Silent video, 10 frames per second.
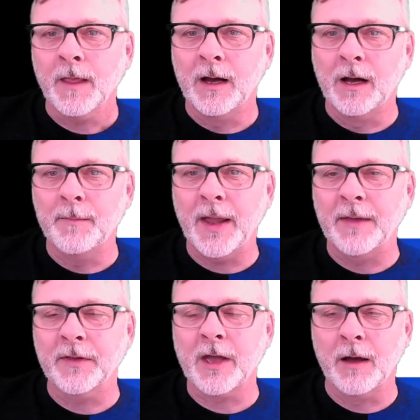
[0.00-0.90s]

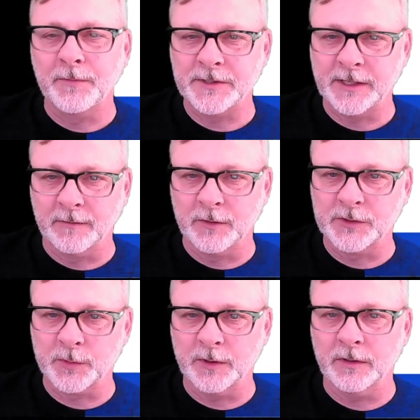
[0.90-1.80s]
and the confidence
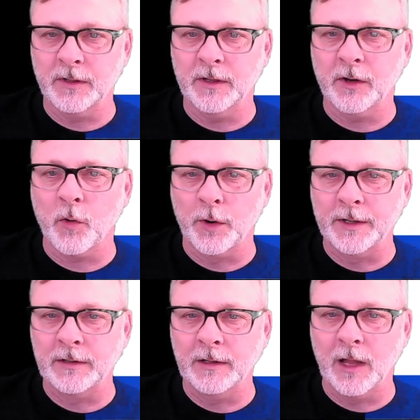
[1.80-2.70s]
intervals were
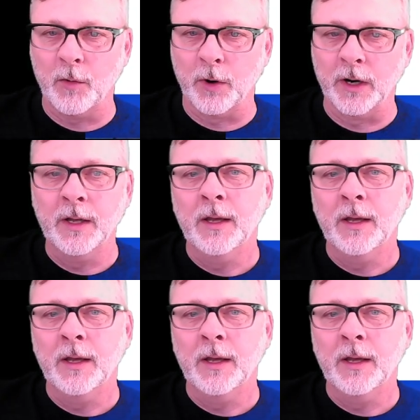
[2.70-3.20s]
accordingly lower.